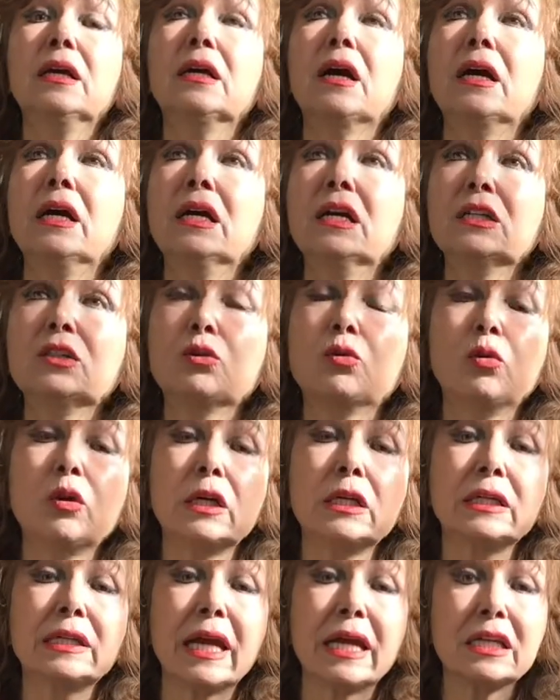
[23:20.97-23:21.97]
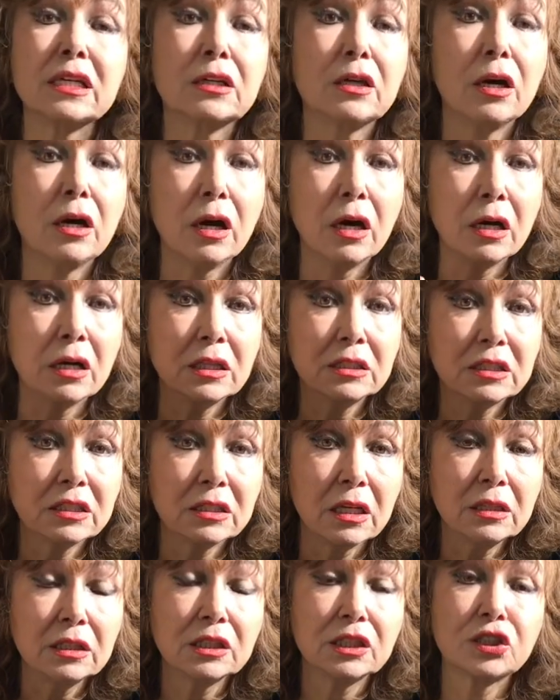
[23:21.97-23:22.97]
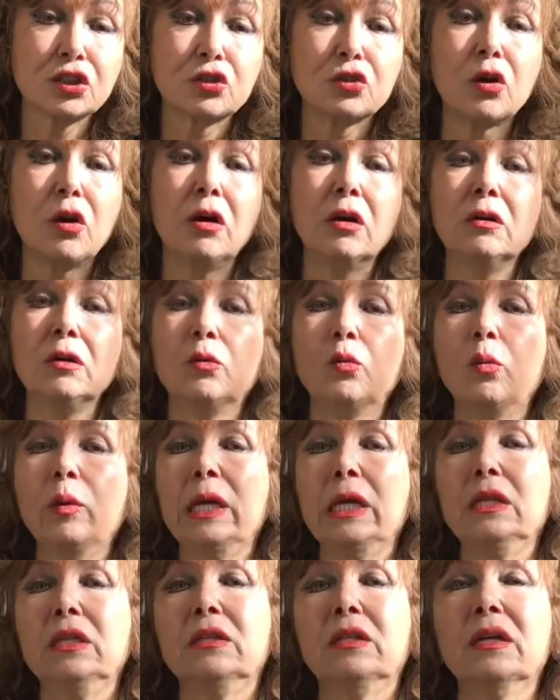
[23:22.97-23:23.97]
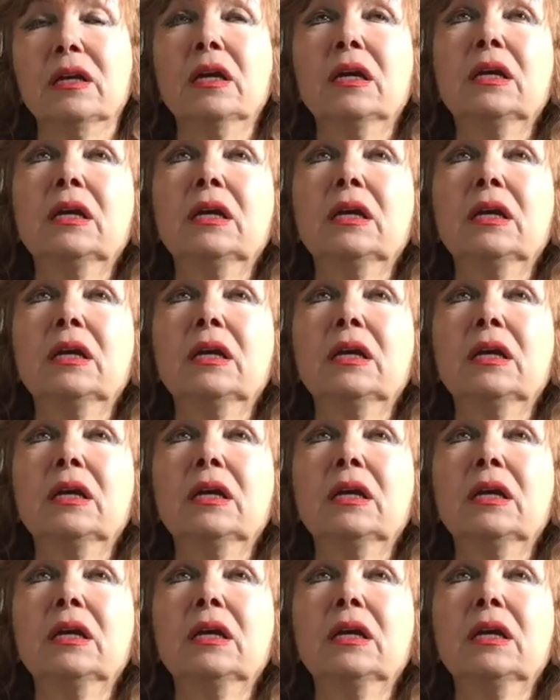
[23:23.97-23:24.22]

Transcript: Earthquake can cause strong wind,